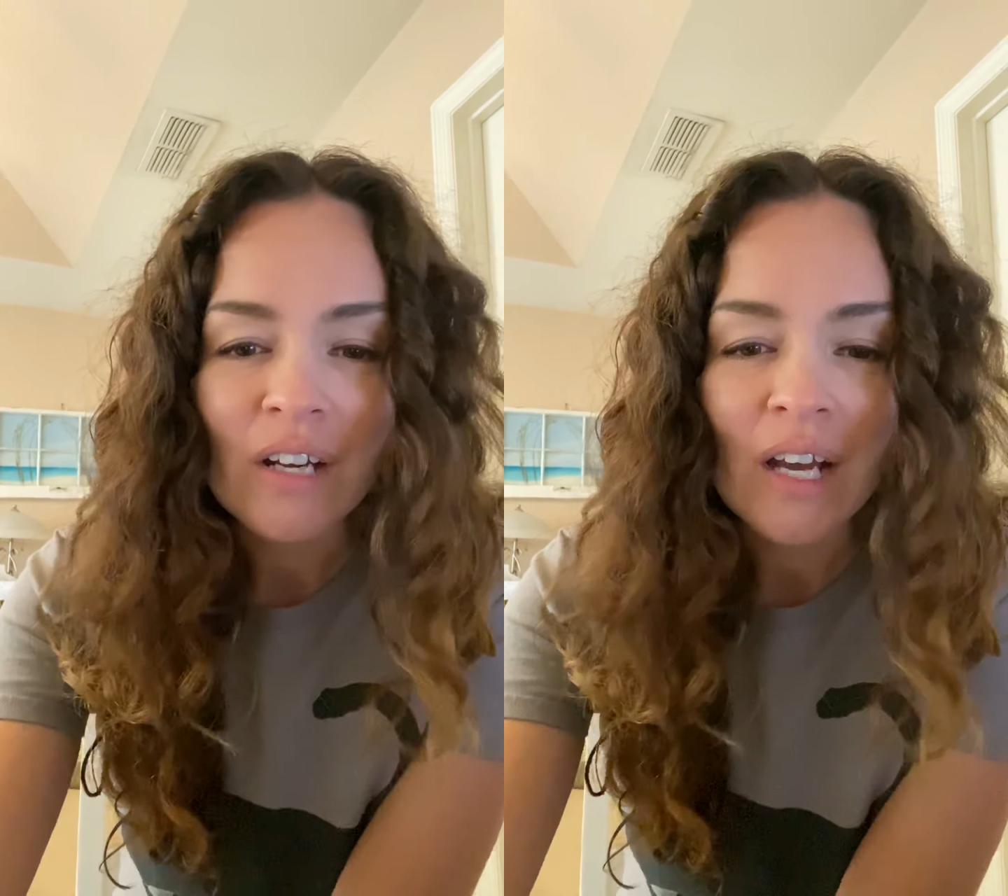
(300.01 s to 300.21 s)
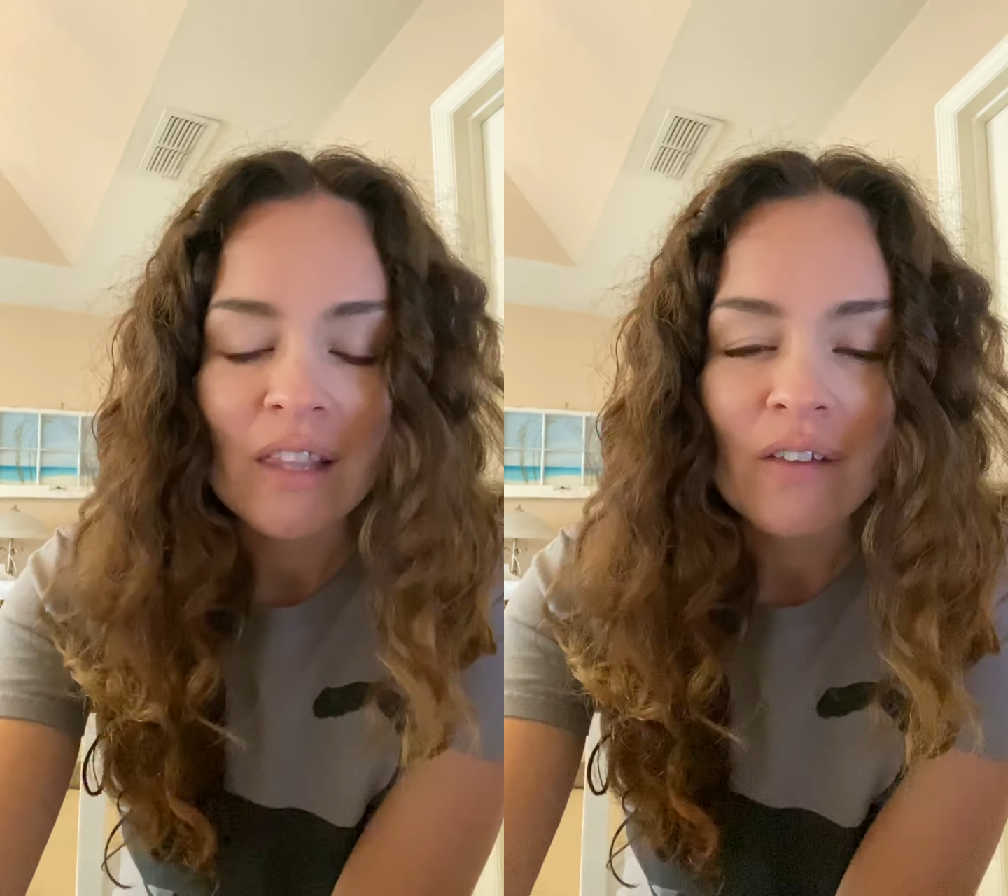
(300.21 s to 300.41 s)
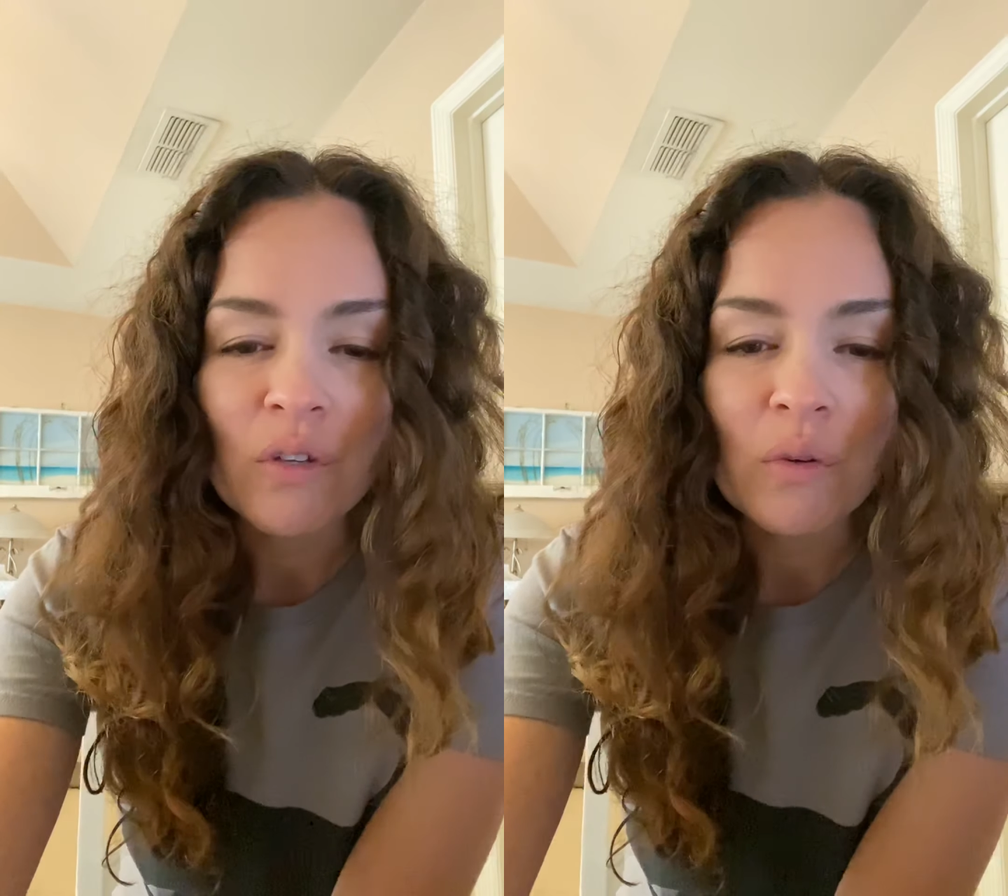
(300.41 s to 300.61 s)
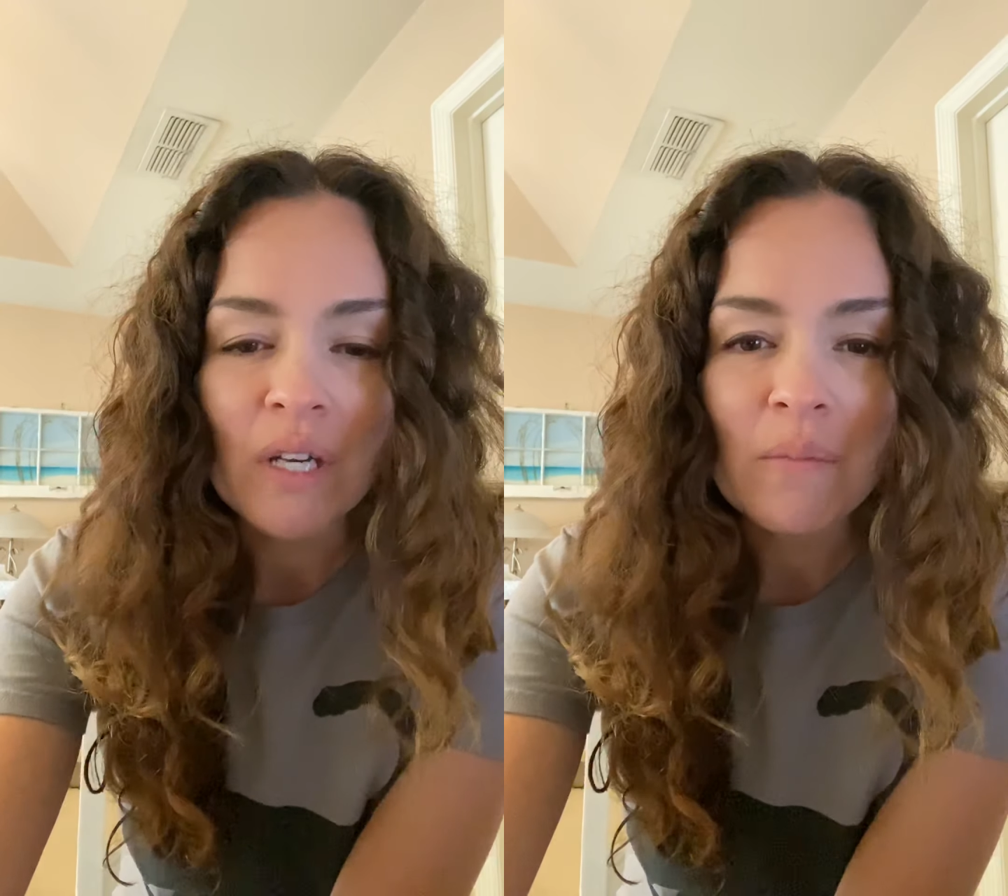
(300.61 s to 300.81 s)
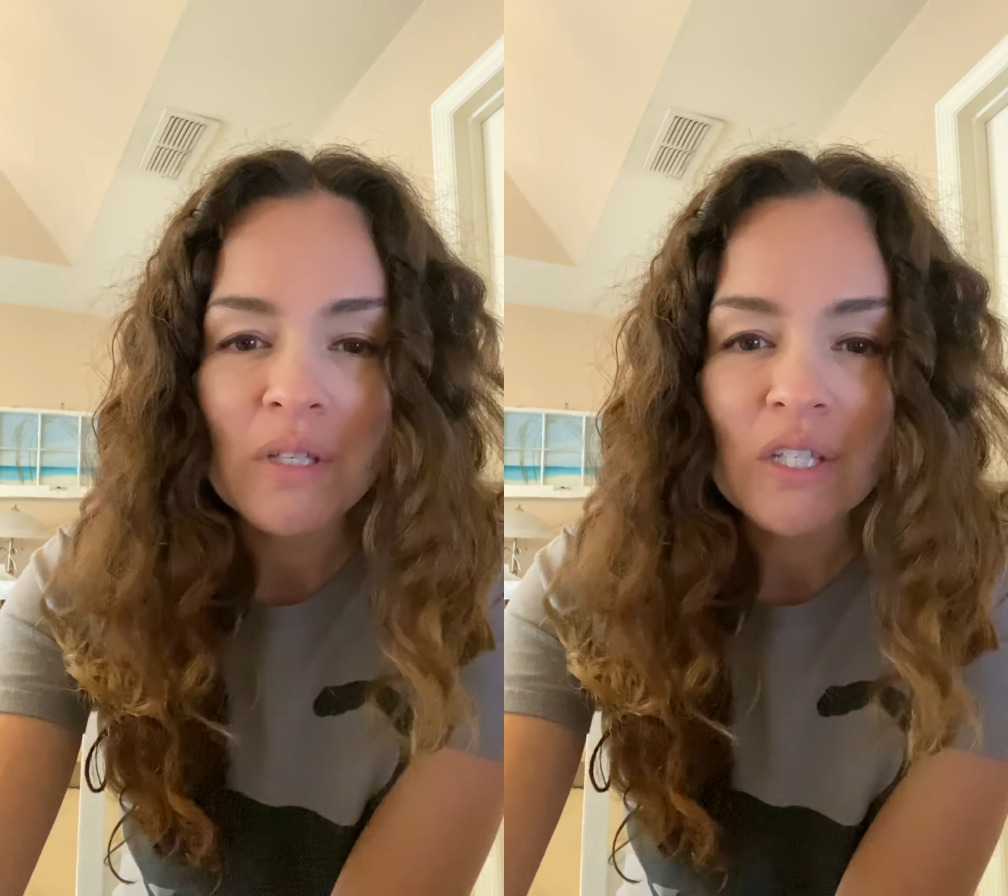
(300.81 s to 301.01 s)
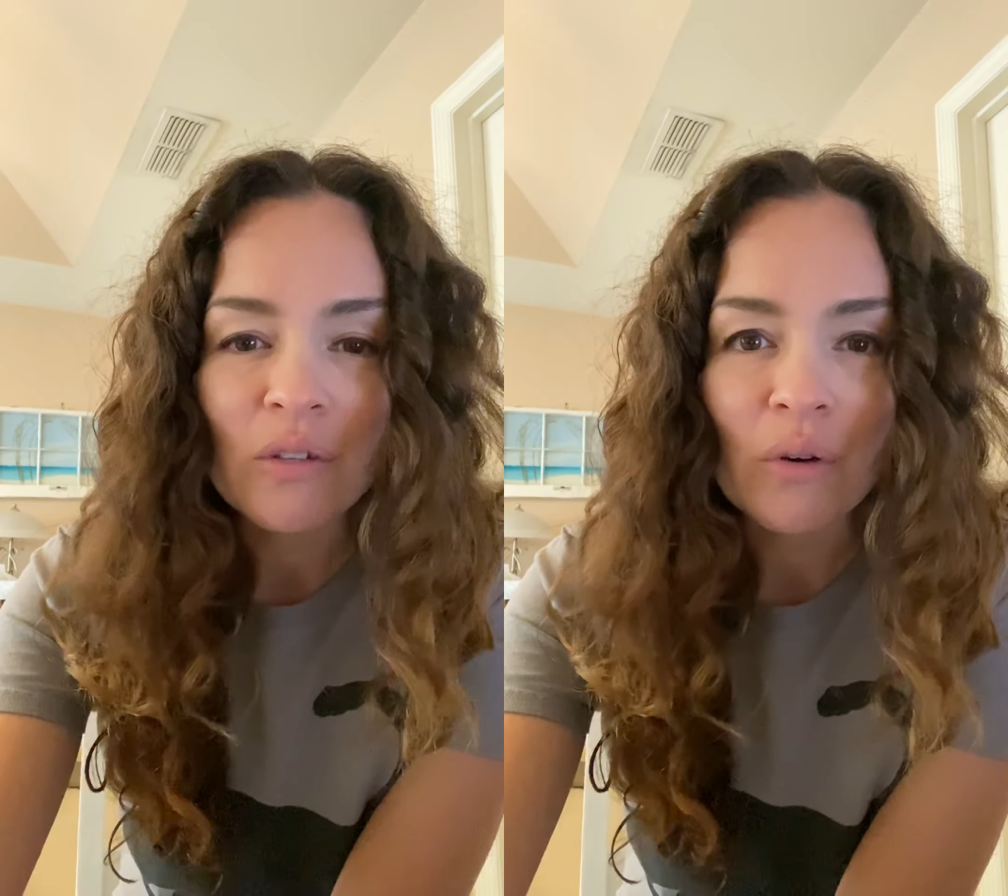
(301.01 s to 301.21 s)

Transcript: I love you and I miss you.